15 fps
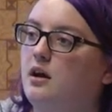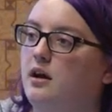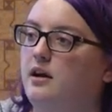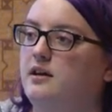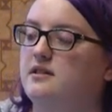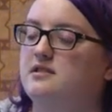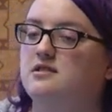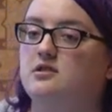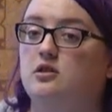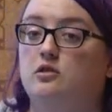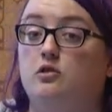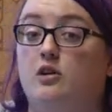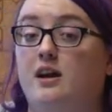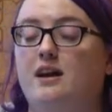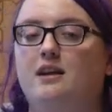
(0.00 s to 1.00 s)
is
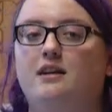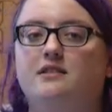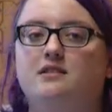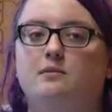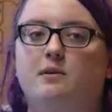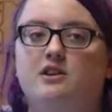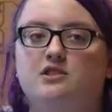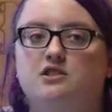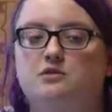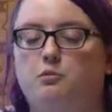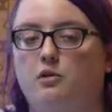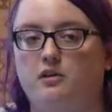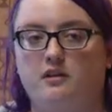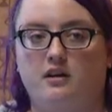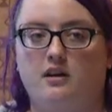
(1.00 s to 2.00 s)
great. It's a message
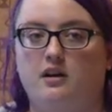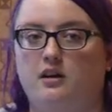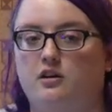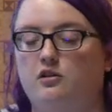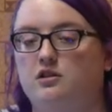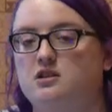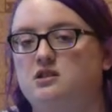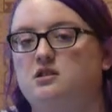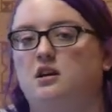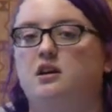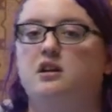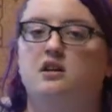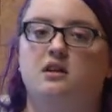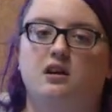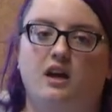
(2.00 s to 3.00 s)
board that uh, Chris
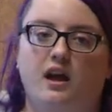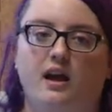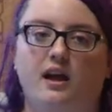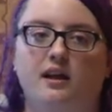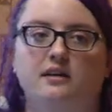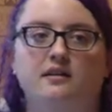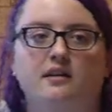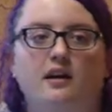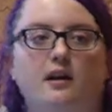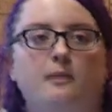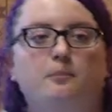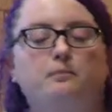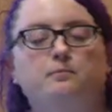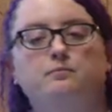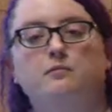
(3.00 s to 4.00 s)
started, and
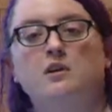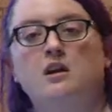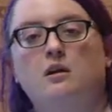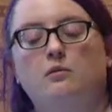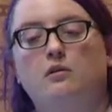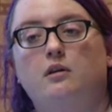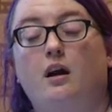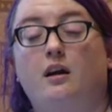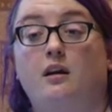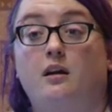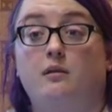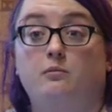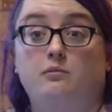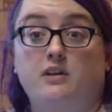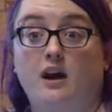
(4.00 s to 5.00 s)
um, we,
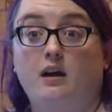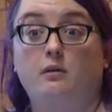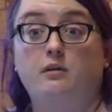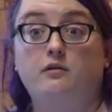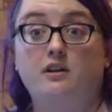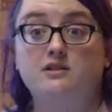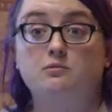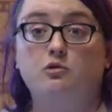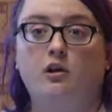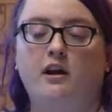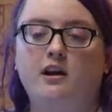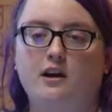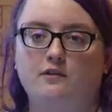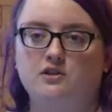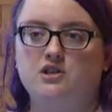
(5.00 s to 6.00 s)
I, uh, yeah, we've got some
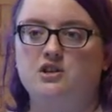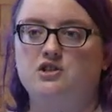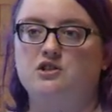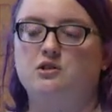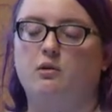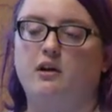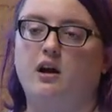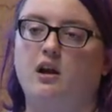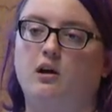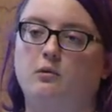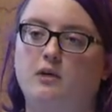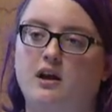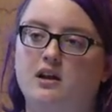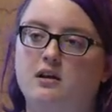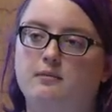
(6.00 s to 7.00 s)
great conversations going on
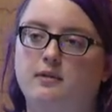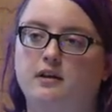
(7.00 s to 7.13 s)
already.